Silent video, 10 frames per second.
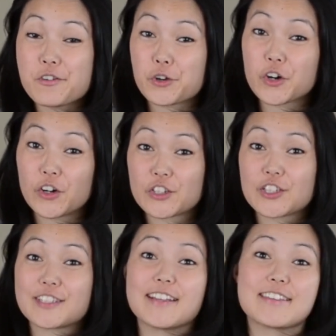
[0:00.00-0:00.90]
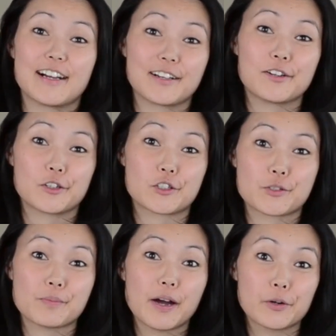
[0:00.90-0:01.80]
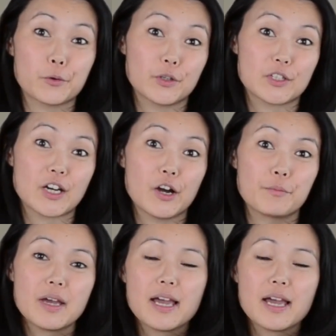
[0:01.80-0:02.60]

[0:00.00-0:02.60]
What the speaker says: your conscious and your unconscious mind all the time.